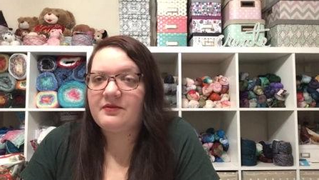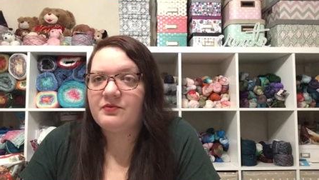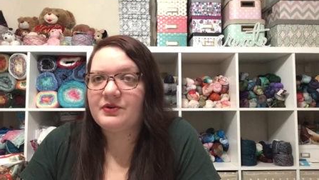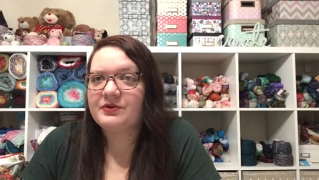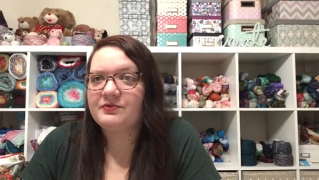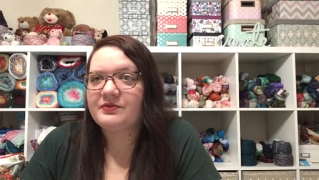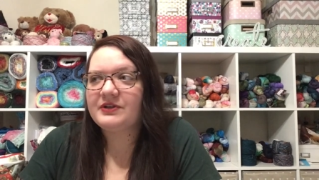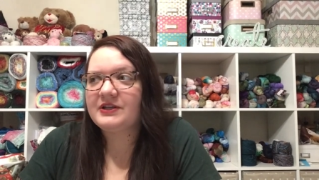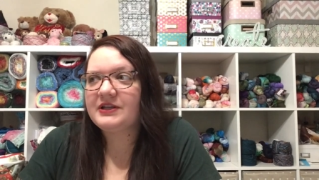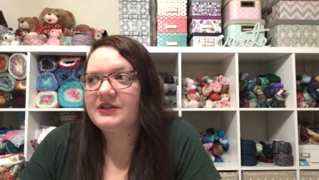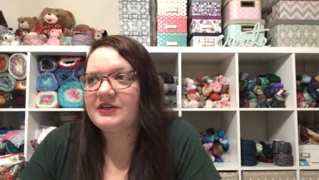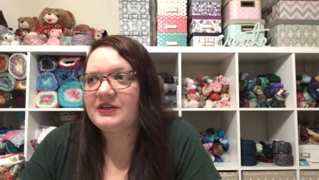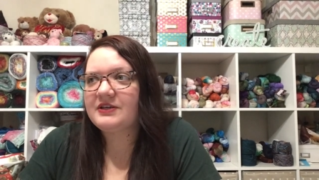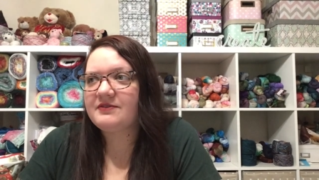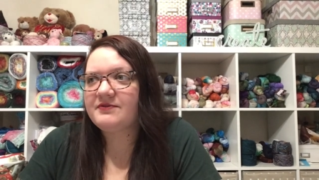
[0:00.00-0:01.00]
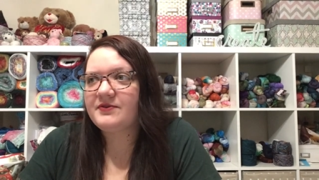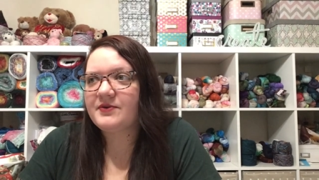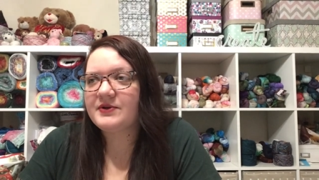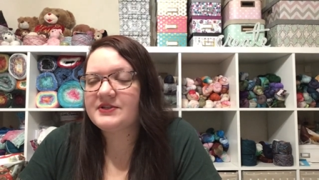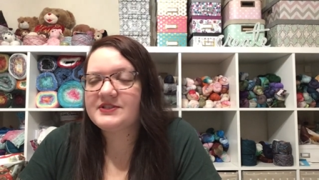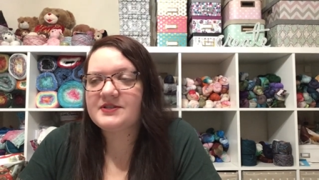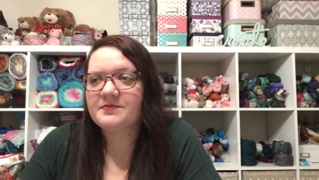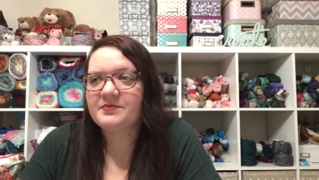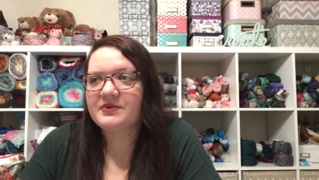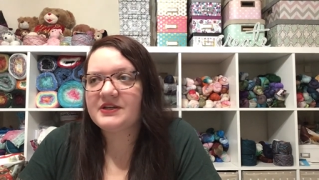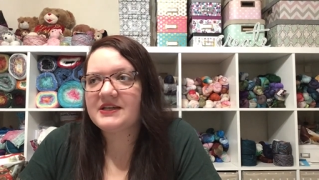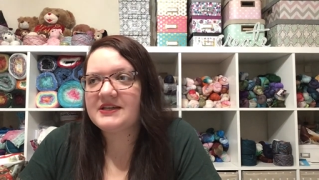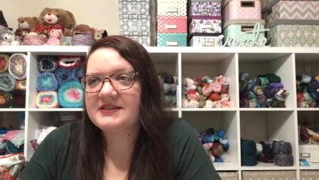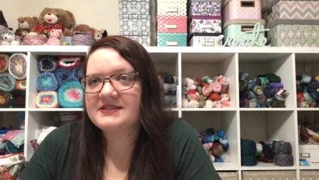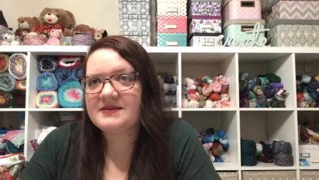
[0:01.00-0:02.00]
we're really looking forward to
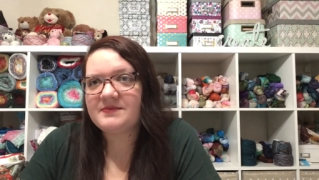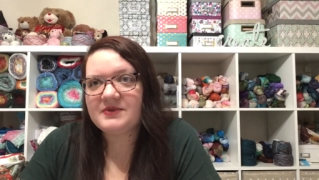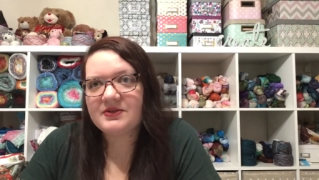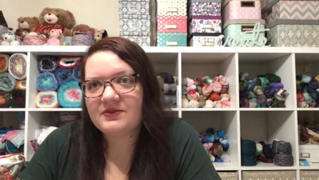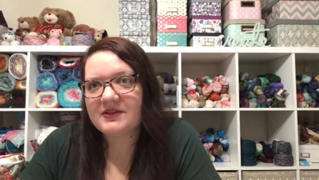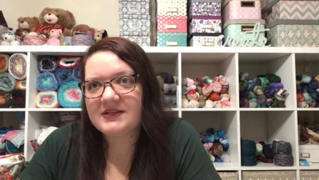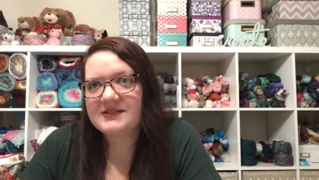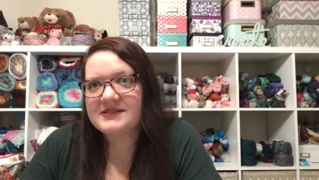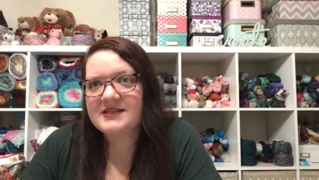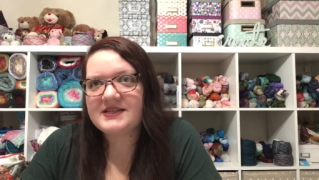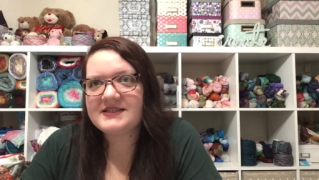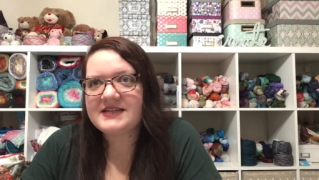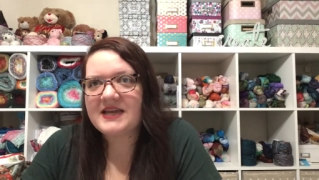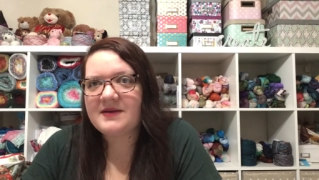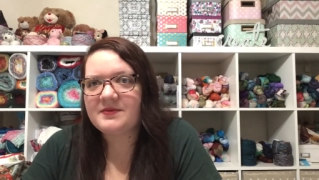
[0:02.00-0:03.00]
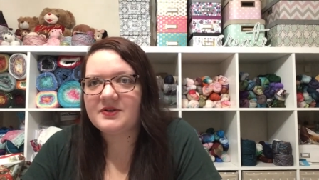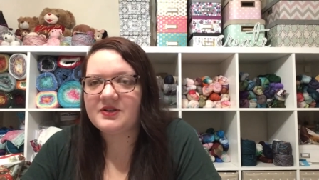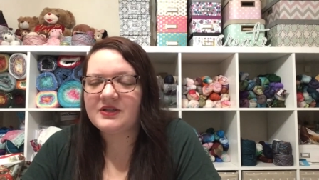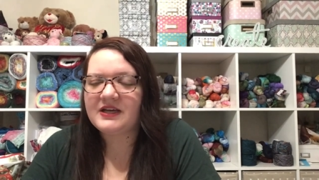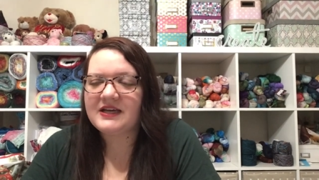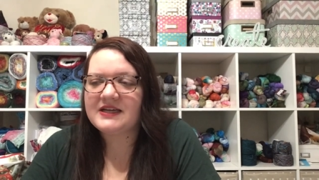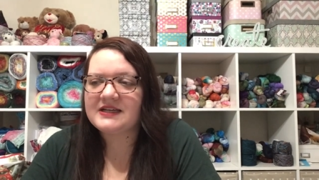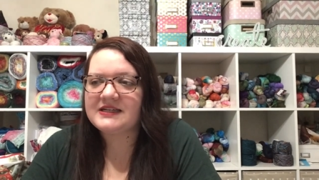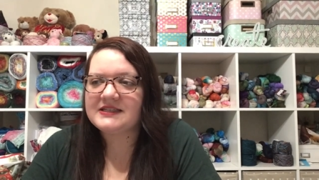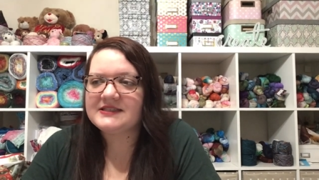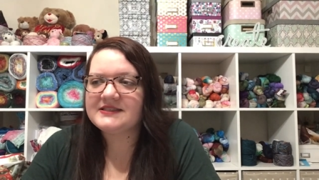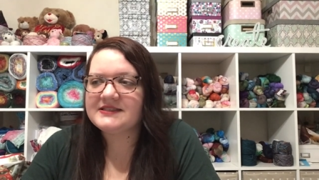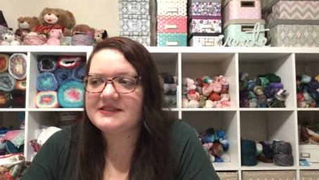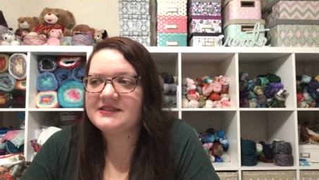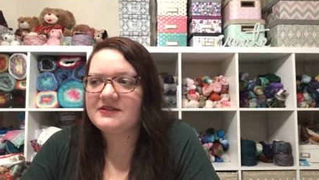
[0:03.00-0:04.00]
bringing some new things to the table,
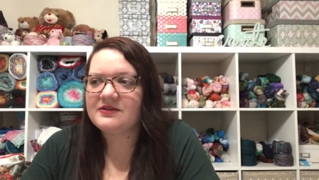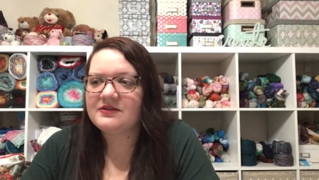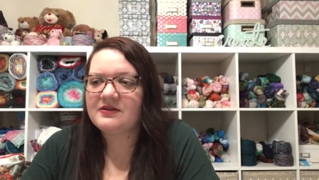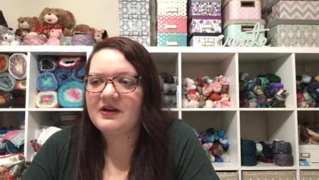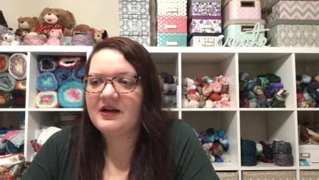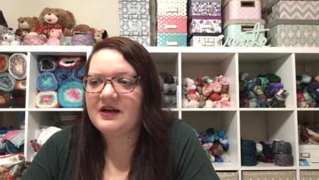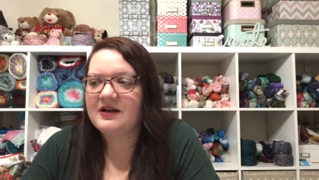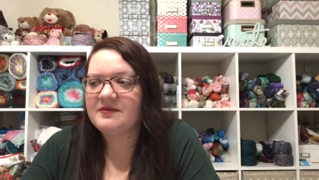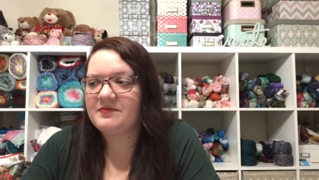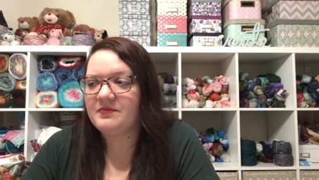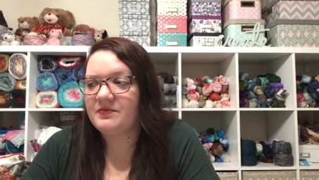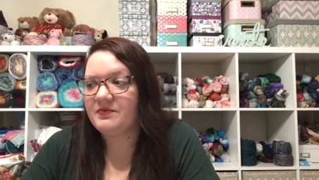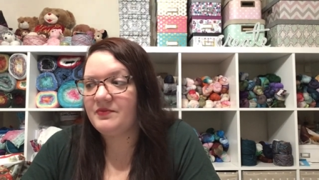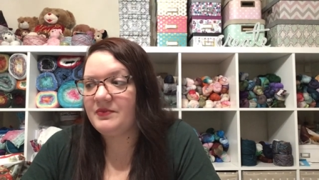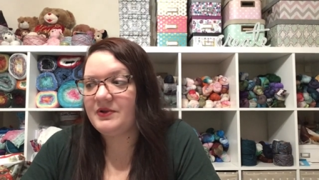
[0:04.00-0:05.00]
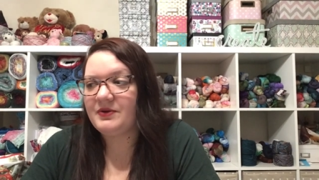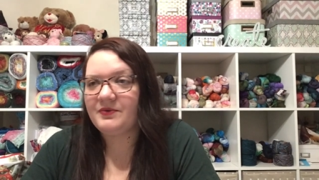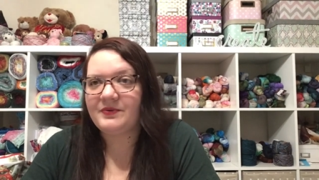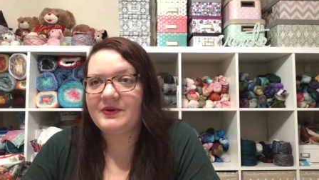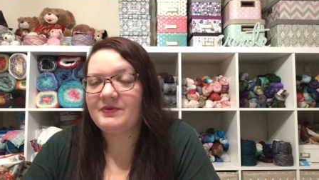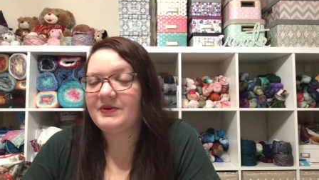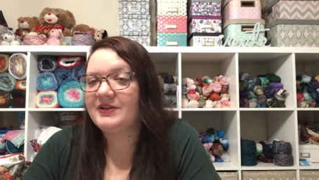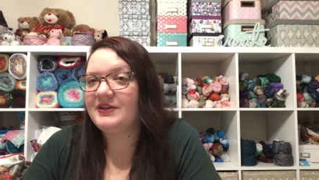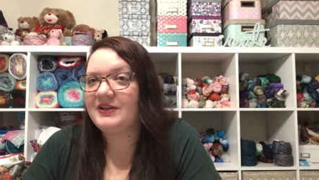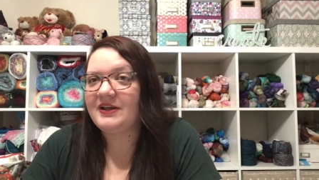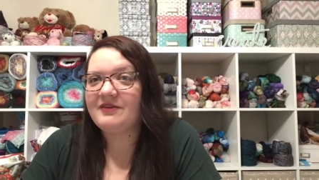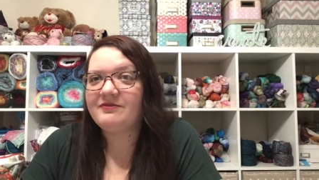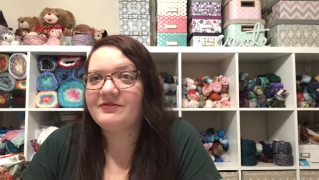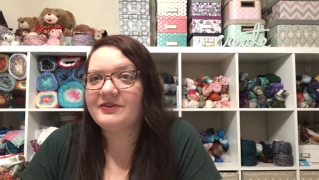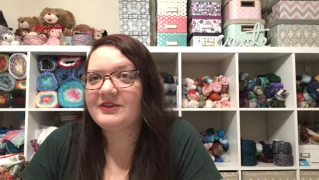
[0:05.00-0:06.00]
and um, we would
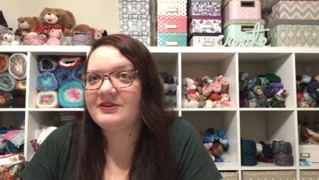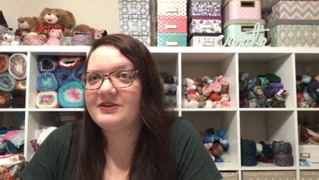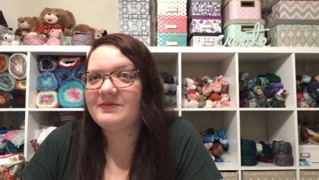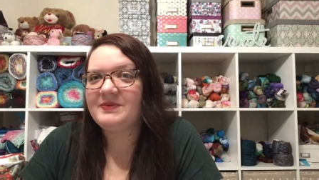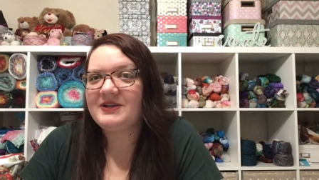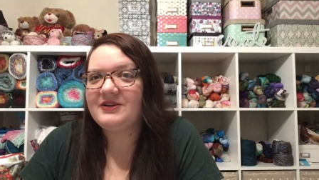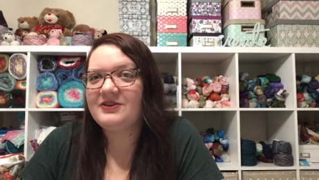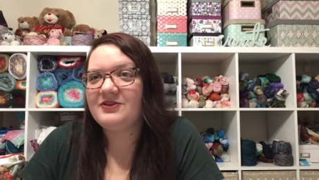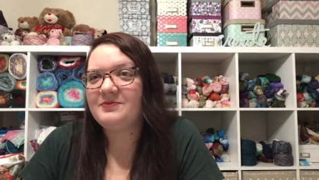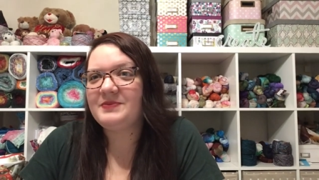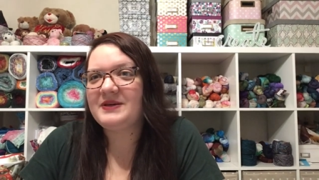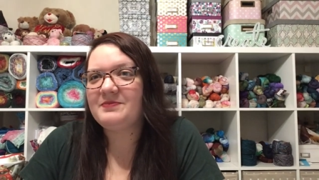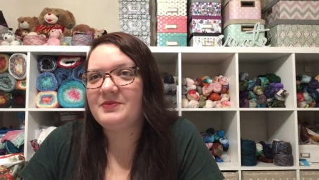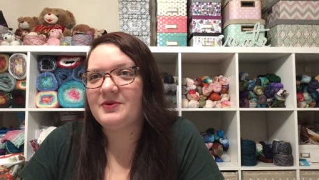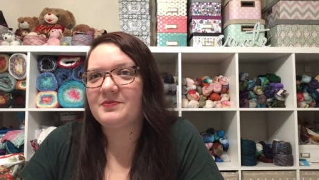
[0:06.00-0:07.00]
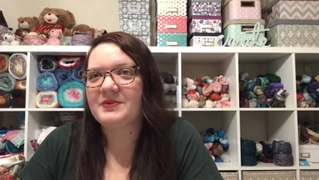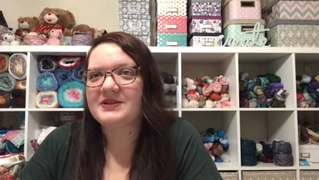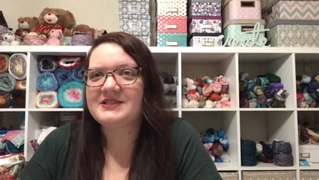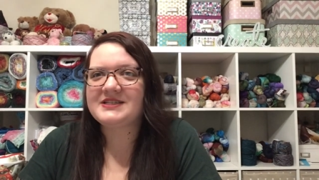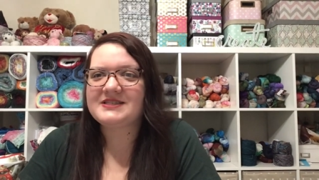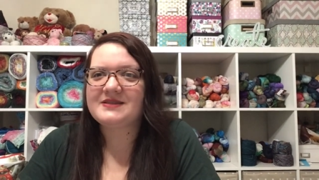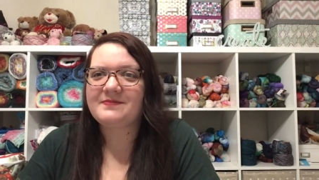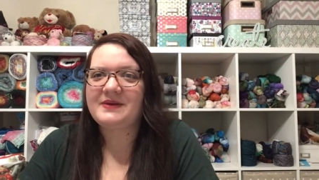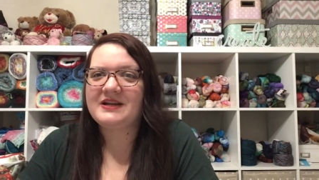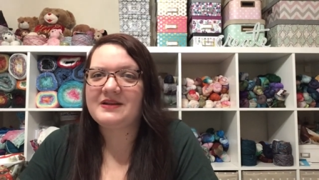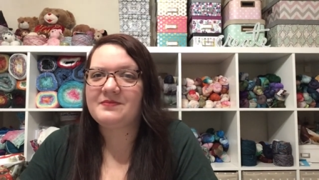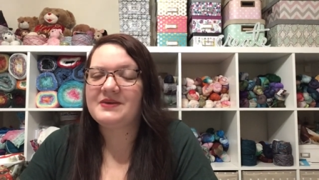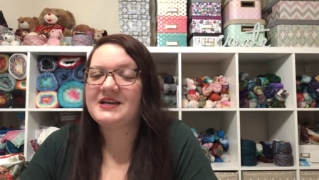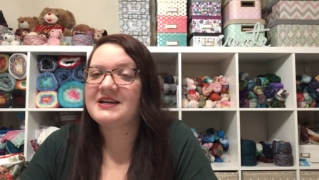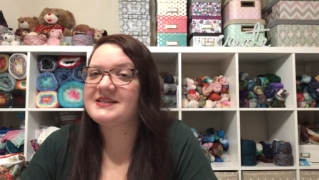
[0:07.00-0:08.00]
love for there to be new people participating
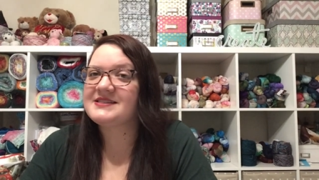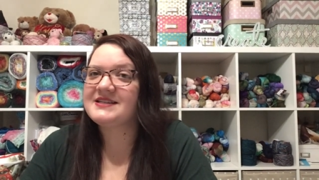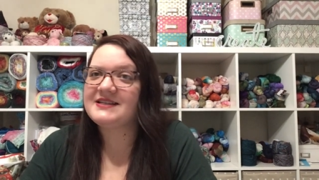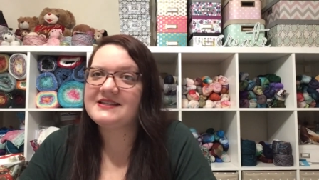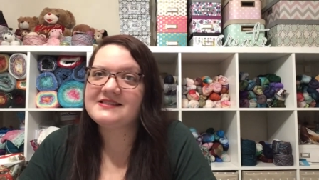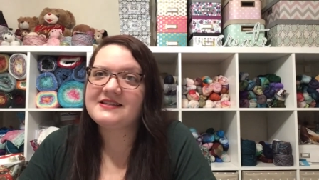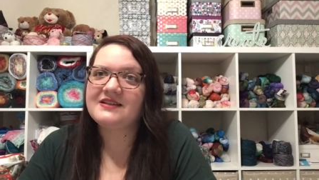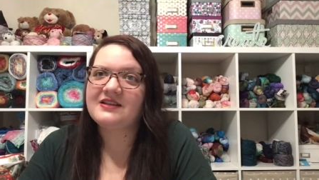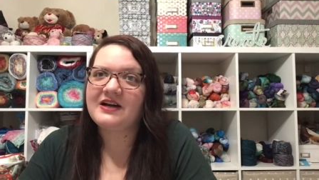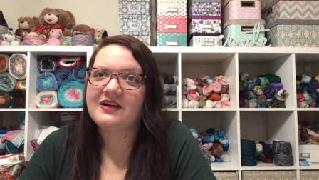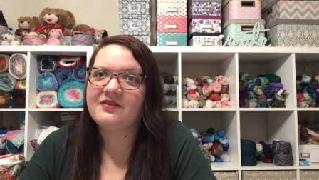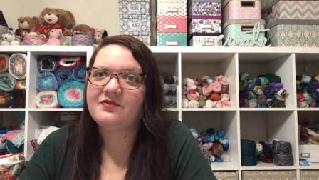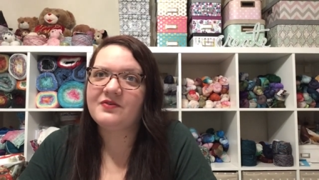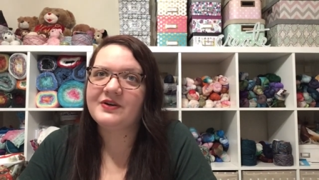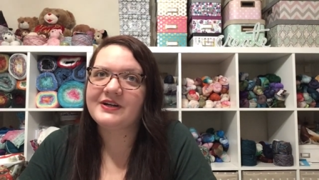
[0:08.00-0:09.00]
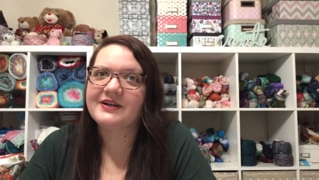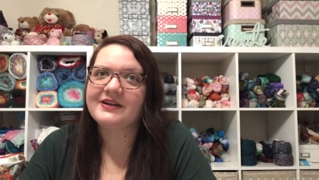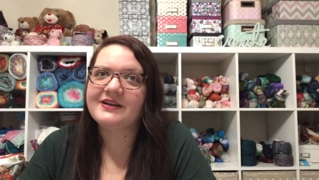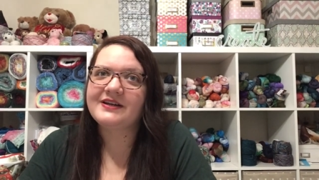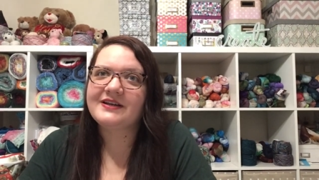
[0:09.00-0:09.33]
because it is a lot of work